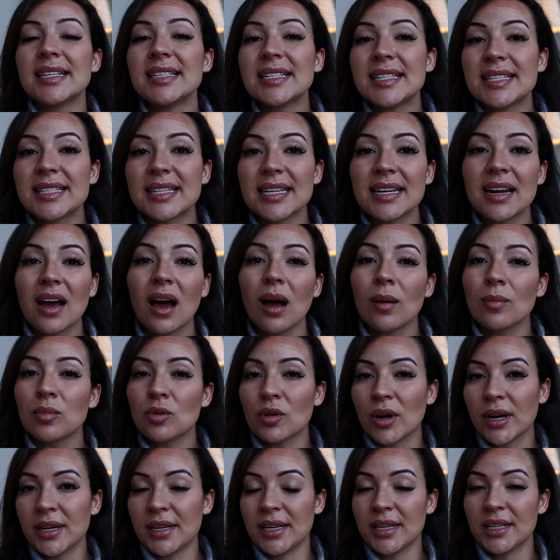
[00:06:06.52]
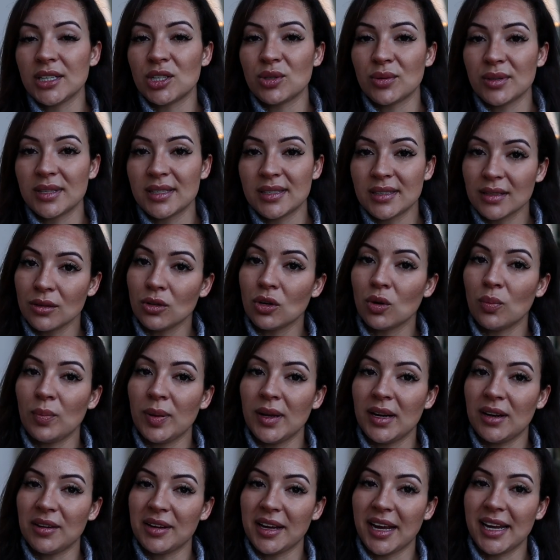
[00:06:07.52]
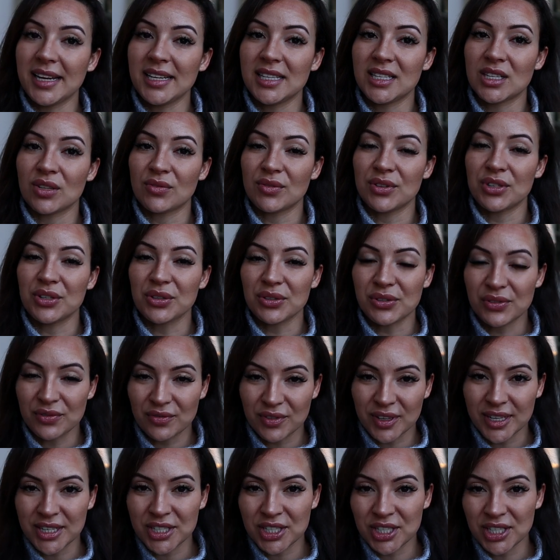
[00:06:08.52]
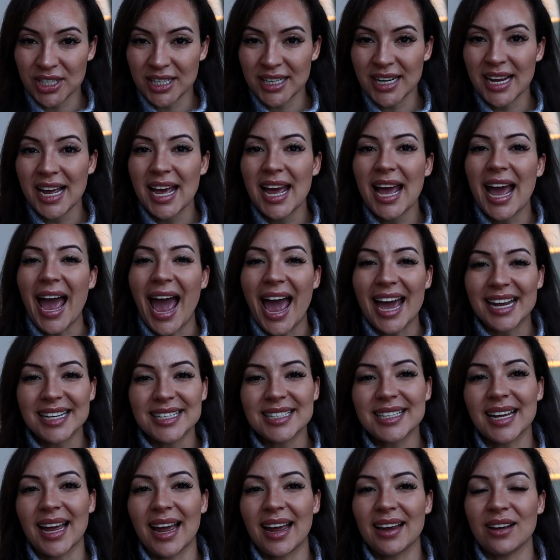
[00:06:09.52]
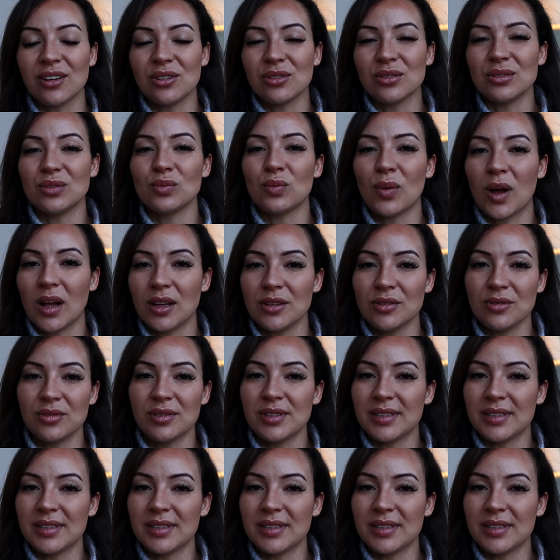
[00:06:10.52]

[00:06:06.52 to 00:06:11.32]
consider upgrading to a silk pillowcase to reduce friction and tangles while you